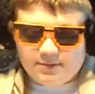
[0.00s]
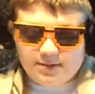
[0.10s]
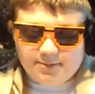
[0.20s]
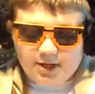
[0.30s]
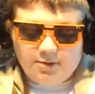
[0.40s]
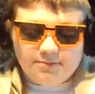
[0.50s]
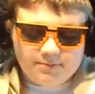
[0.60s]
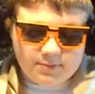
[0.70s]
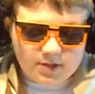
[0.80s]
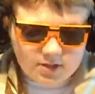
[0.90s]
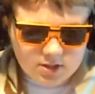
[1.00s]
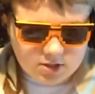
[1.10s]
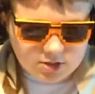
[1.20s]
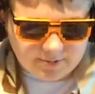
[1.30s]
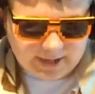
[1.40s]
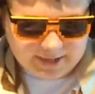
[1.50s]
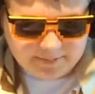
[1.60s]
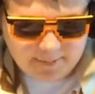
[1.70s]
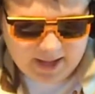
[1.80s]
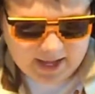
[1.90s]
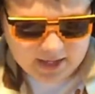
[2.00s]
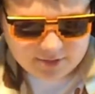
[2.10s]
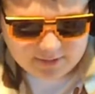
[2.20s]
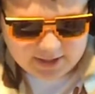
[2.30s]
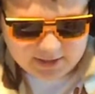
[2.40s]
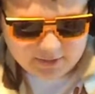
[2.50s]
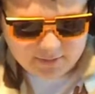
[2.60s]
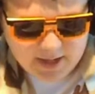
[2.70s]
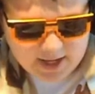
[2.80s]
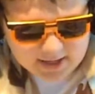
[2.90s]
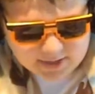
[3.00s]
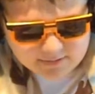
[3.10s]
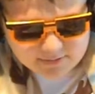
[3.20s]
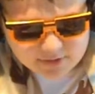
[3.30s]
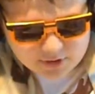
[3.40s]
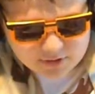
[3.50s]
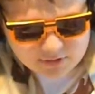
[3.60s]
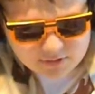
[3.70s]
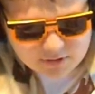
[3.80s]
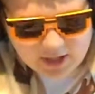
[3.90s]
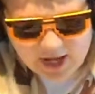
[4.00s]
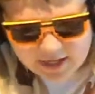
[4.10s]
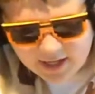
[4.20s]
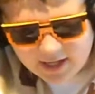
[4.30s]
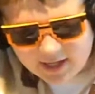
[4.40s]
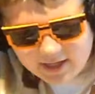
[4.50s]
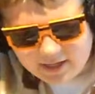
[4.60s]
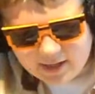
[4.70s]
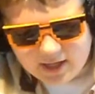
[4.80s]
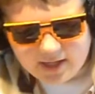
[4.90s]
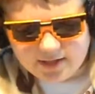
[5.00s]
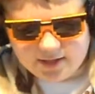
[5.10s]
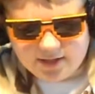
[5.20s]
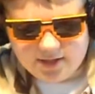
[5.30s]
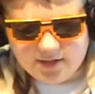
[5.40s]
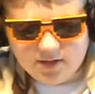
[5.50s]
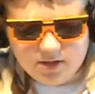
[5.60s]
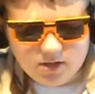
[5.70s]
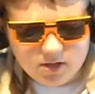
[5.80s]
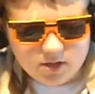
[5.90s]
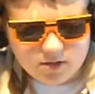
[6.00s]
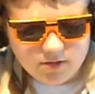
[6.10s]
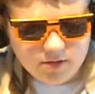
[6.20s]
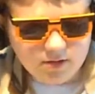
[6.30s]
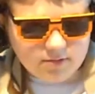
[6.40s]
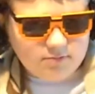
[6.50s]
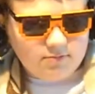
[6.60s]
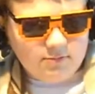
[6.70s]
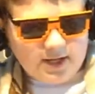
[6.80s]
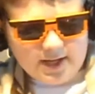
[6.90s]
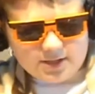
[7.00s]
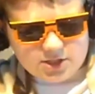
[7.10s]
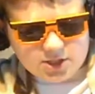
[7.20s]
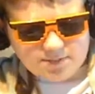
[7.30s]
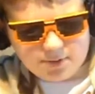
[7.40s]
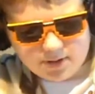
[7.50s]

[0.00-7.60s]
Here we go. So we got the base, we got the little base, and just slide in, and then we got the ship.